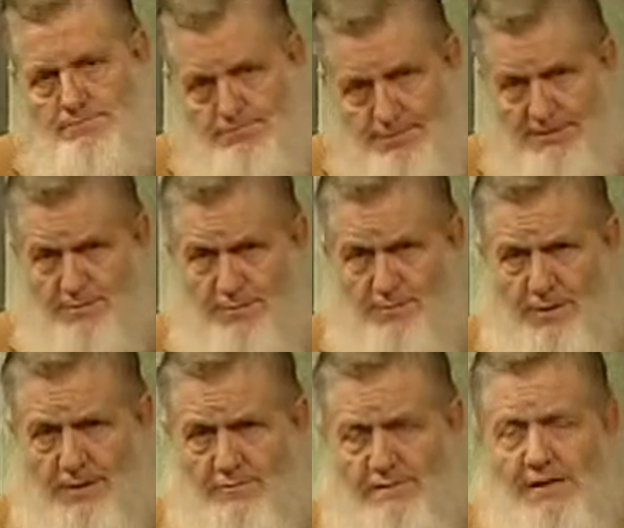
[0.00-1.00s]
peace be
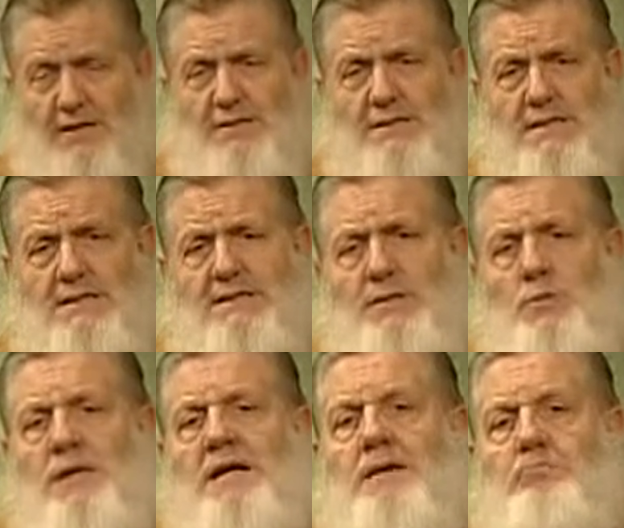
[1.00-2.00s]
upon him, tells us that
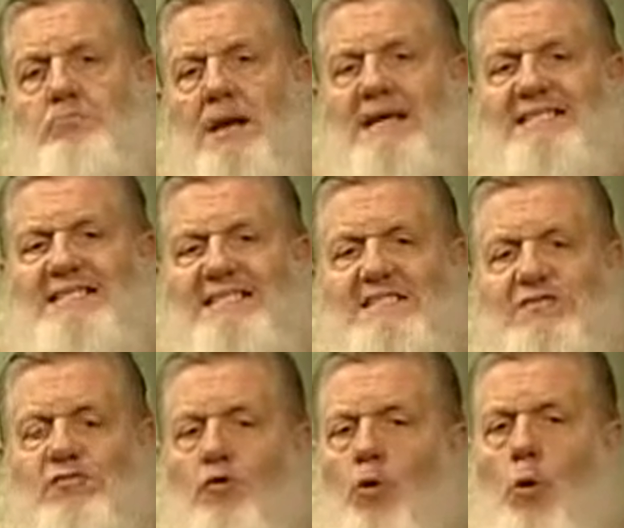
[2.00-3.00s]
we get blessings
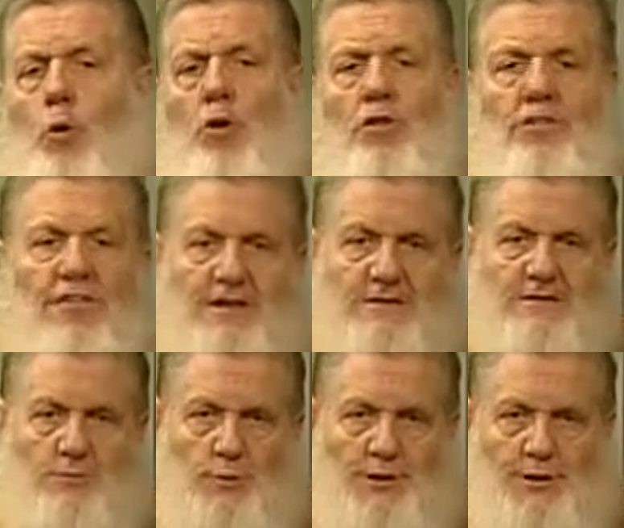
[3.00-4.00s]
for all the things
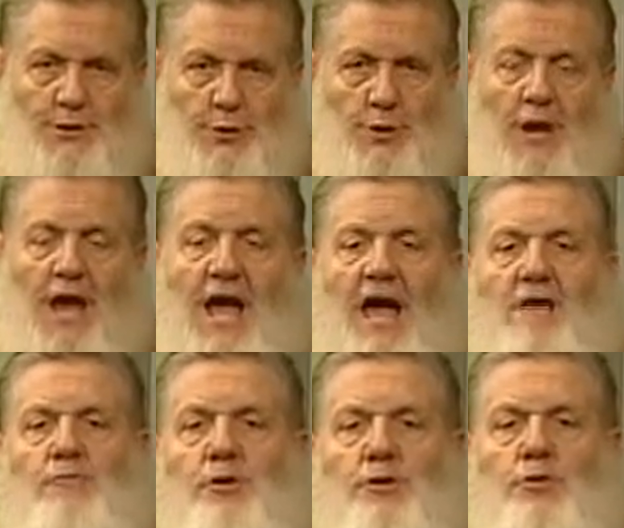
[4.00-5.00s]
that we do
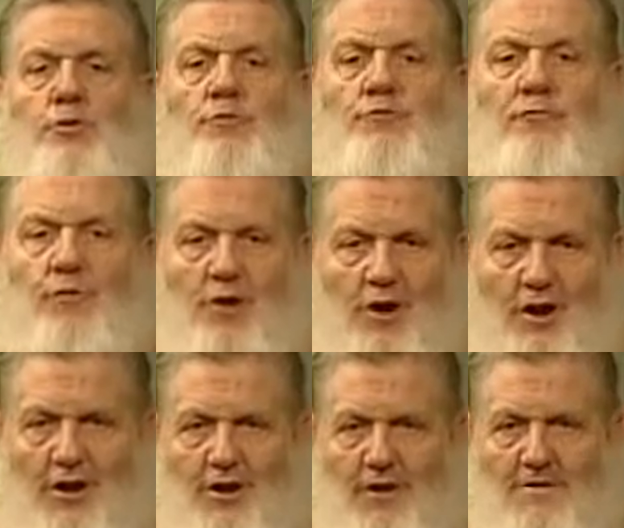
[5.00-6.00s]
if we do them for
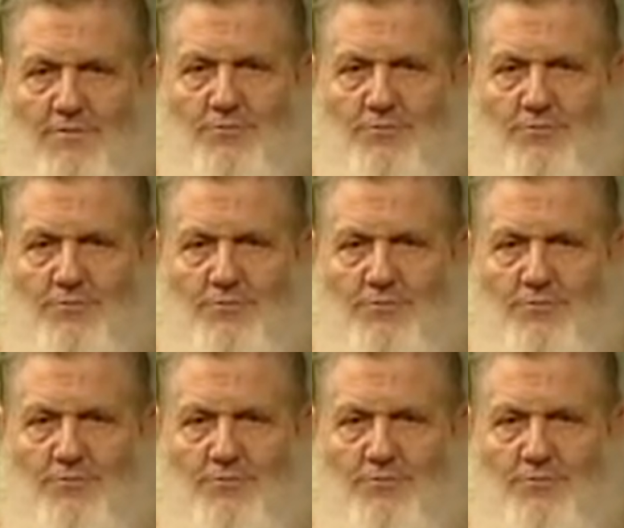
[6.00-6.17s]
Allah.